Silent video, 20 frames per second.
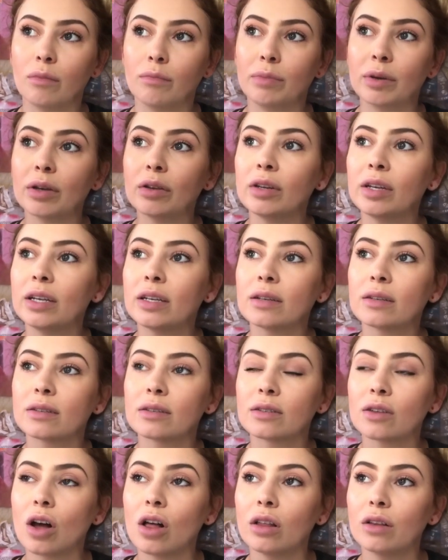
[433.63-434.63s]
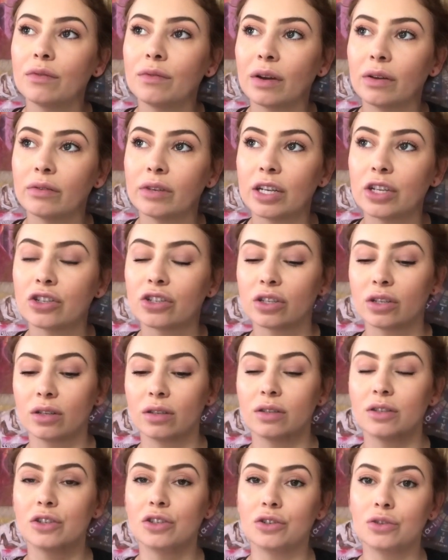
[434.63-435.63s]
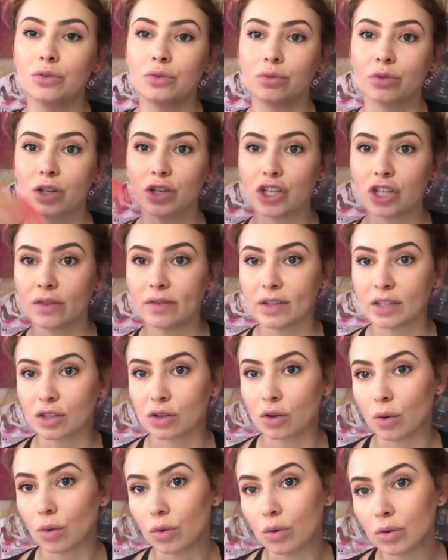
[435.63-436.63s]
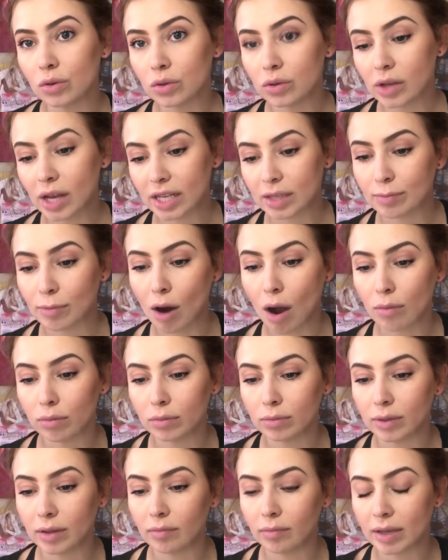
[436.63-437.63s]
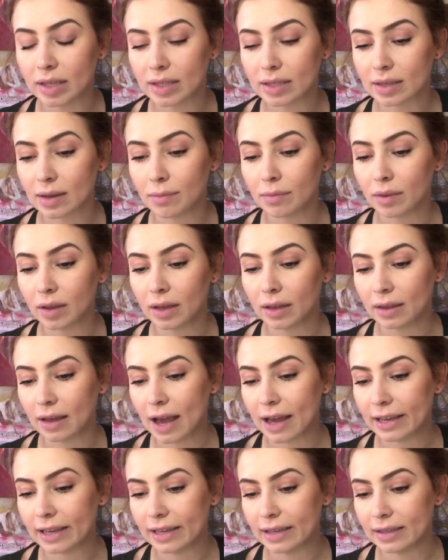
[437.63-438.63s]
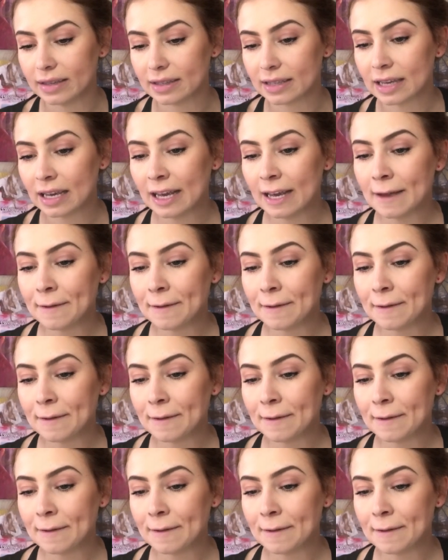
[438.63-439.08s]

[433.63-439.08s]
building solid foundations to achieve his goals has probably been something that he's,